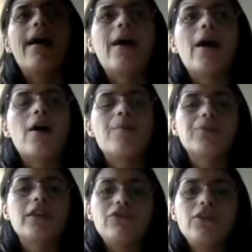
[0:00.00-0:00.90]

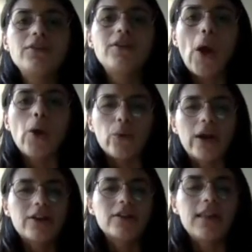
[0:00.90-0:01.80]
If you know
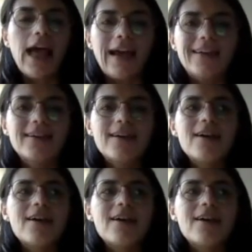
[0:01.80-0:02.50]
where you lack,